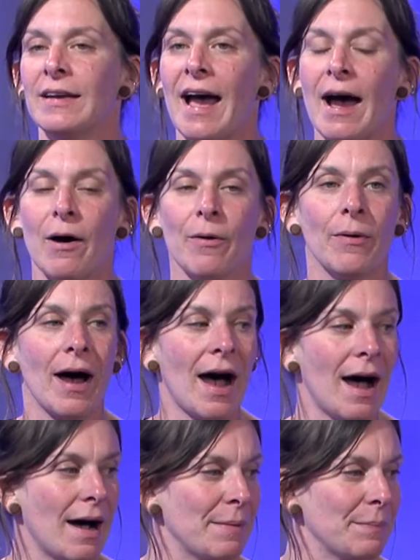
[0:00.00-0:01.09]

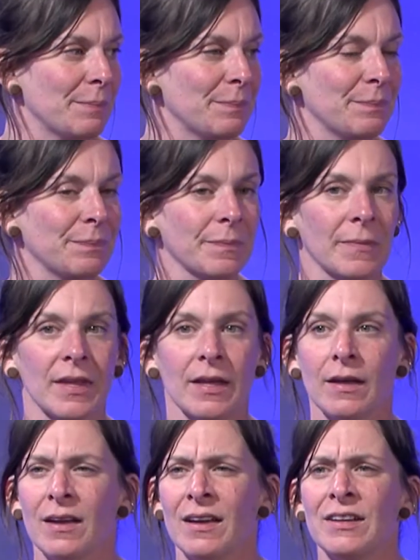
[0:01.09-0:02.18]
Now,
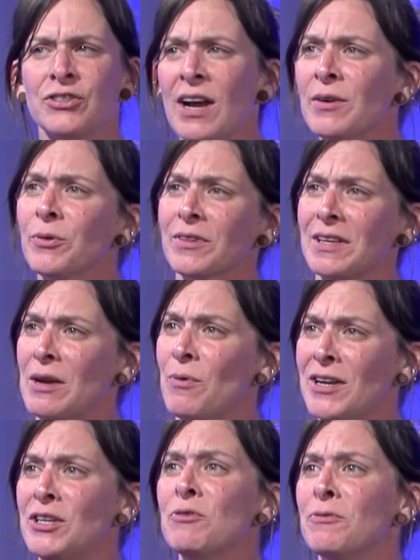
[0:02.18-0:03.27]
generally,
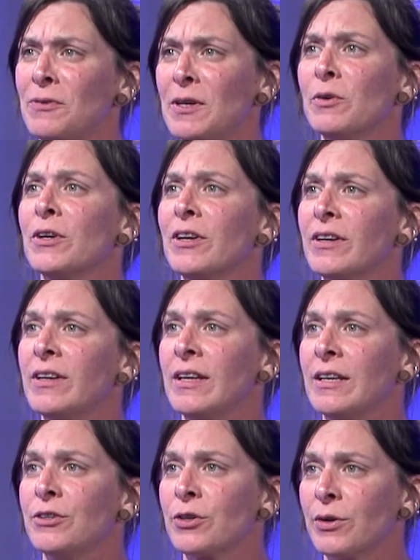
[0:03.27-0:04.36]
when you feel good
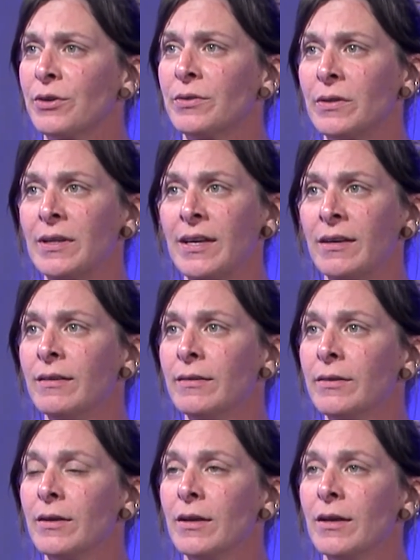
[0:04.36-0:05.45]
internally,
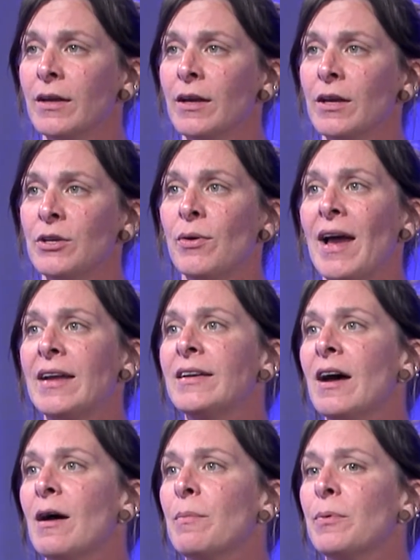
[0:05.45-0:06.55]
you end
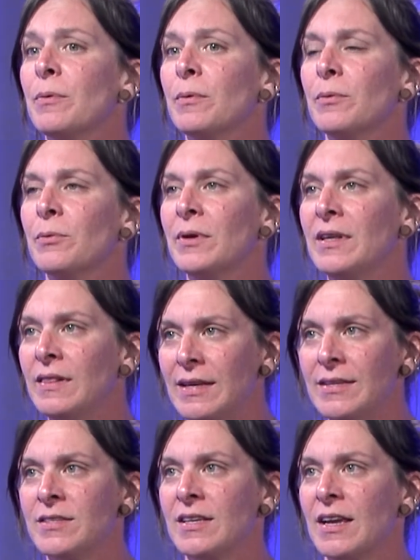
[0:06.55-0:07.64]
up
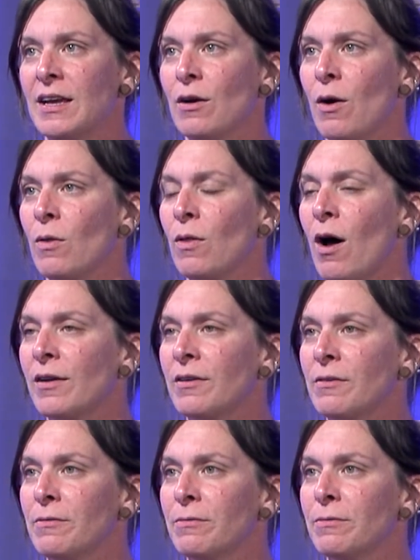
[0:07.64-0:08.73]
releasing a lot
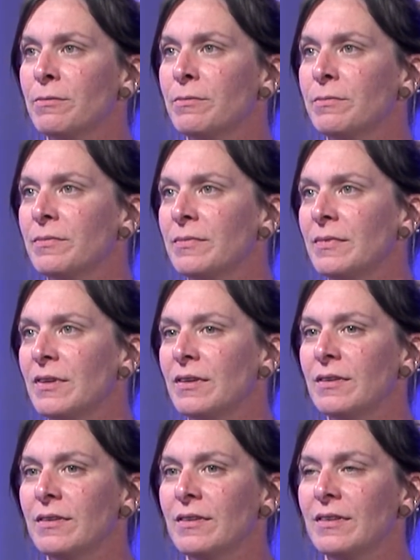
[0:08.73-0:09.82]
of
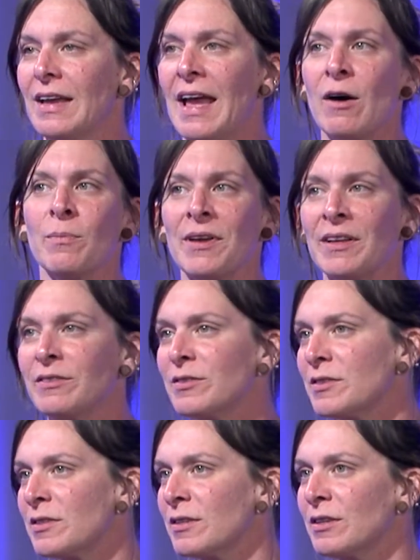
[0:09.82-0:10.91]

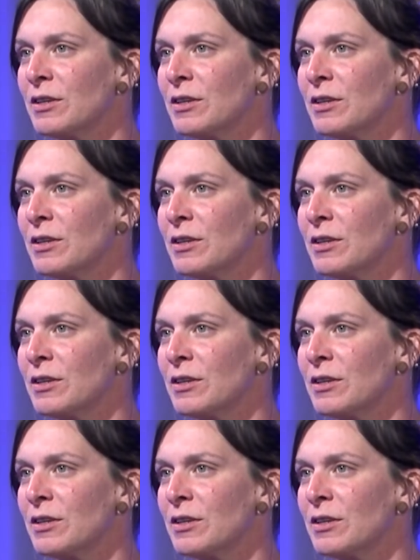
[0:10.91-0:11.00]
ailments,